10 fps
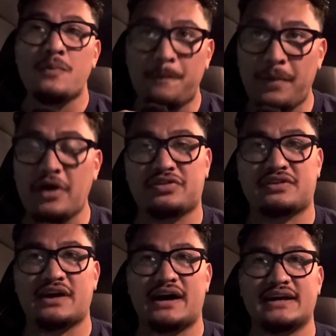Both
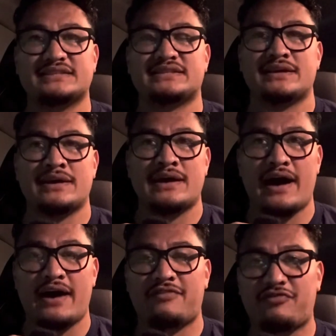guys
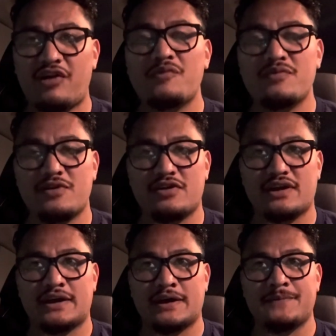are from
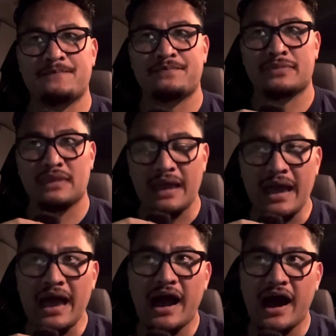America.
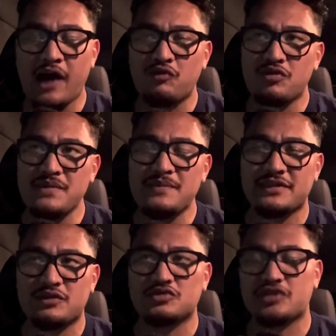I remember
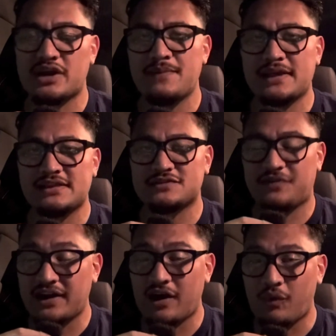they were trying to make this
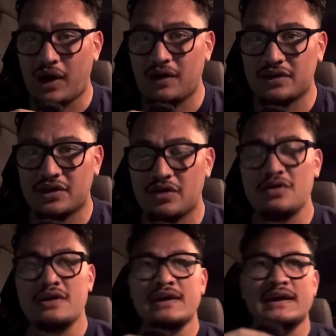fight a while ago.
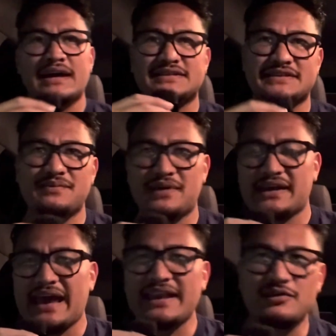It seemed like
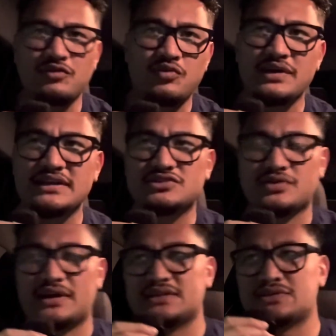Andy Ruiz
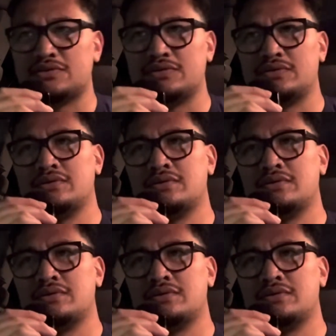tried to